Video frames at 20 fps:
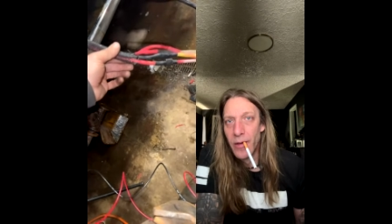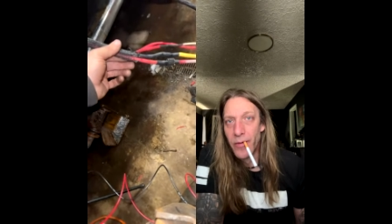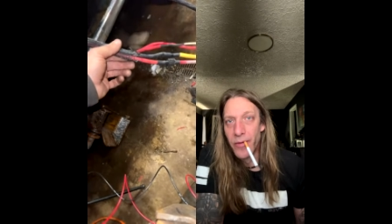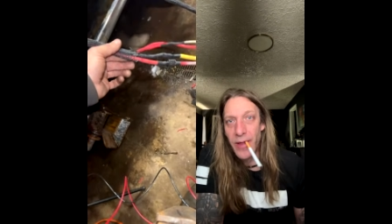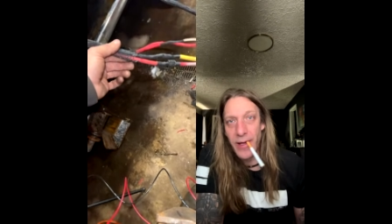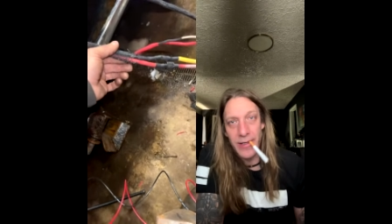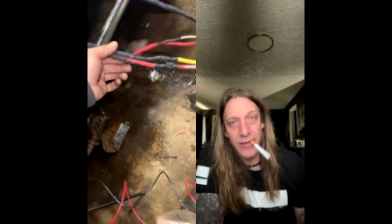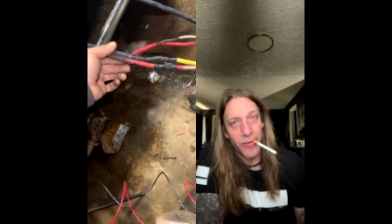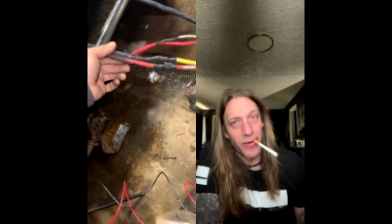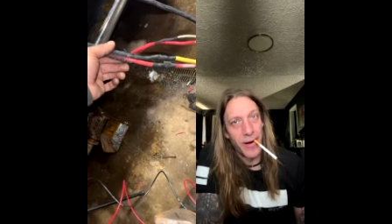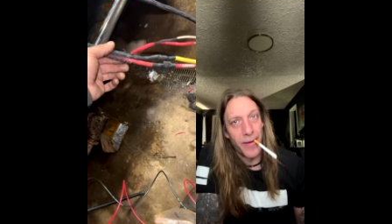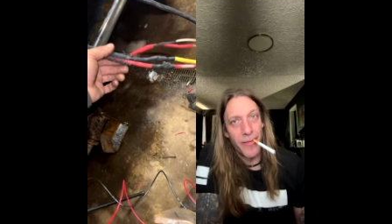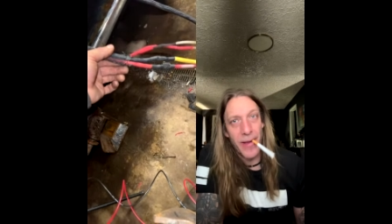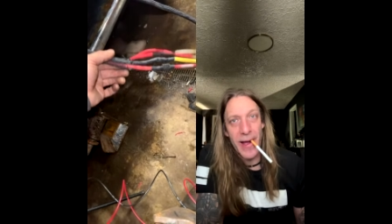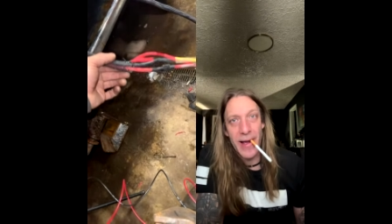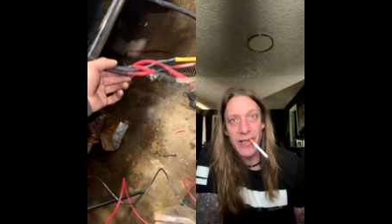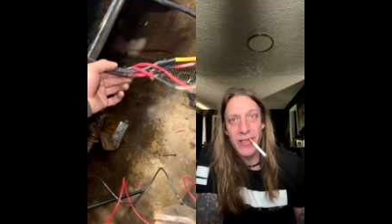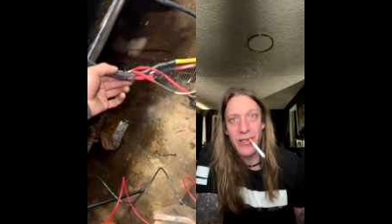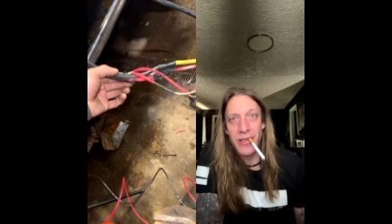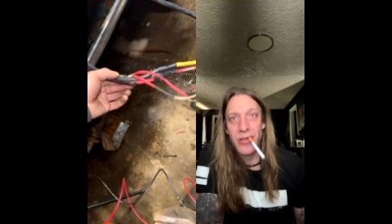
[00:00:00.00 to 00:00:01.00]
That's what I'm
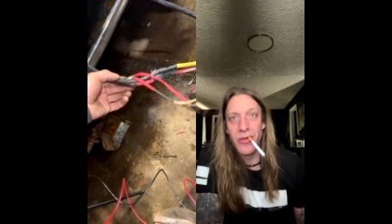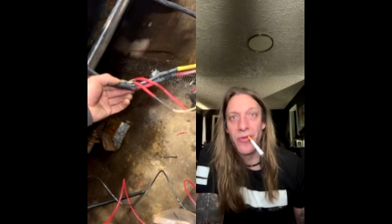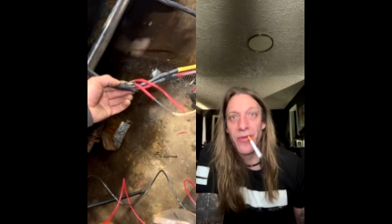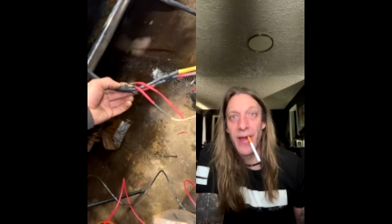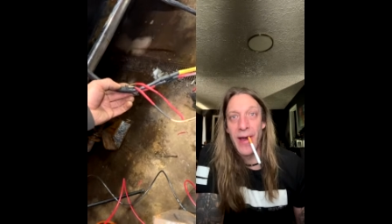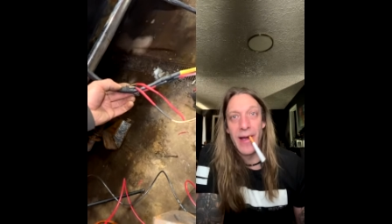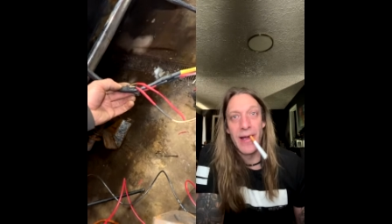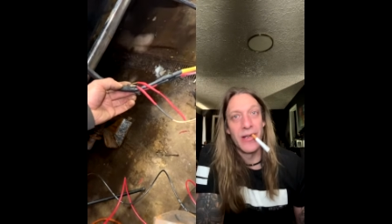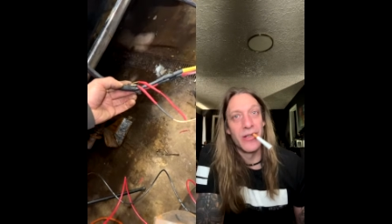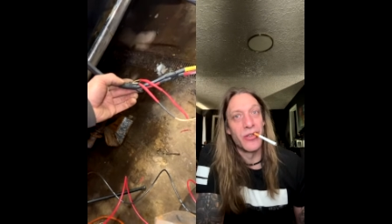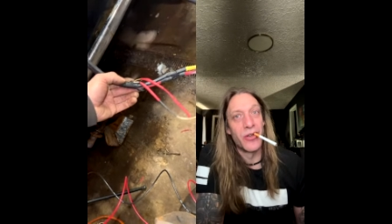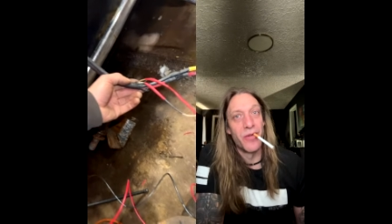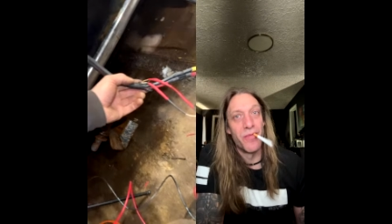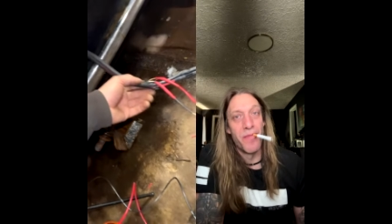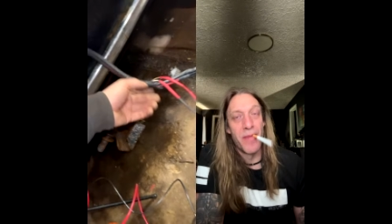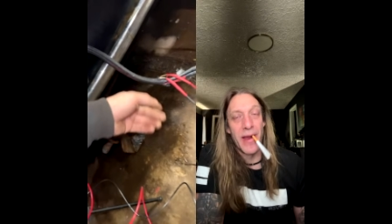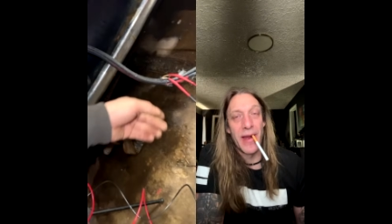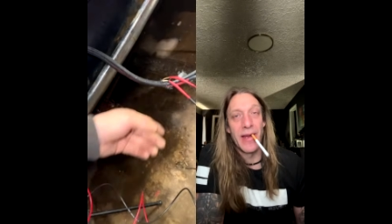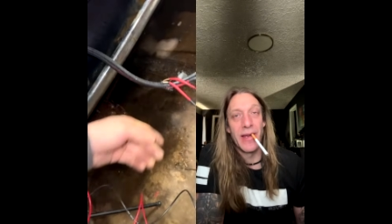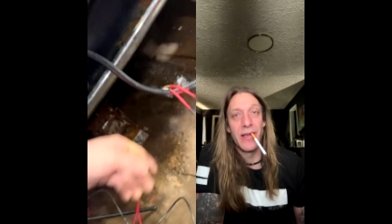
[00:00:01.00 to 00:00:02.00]
asking you. That is your
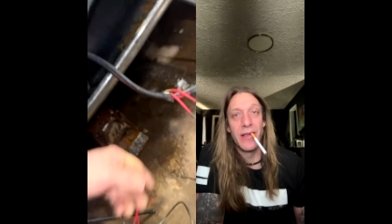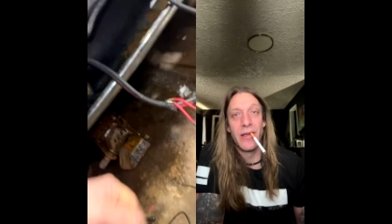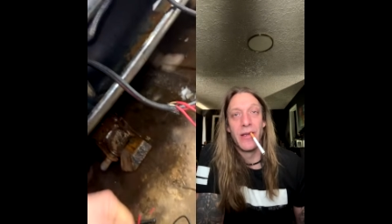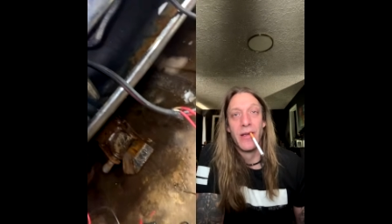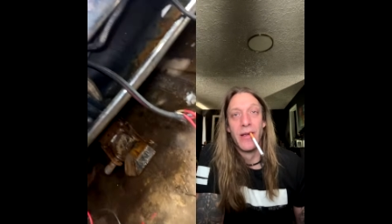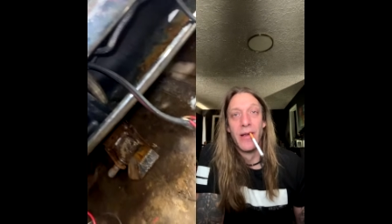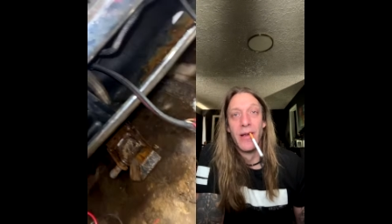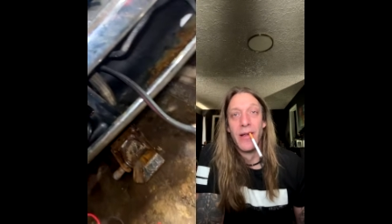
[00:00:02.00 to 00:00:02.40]
main.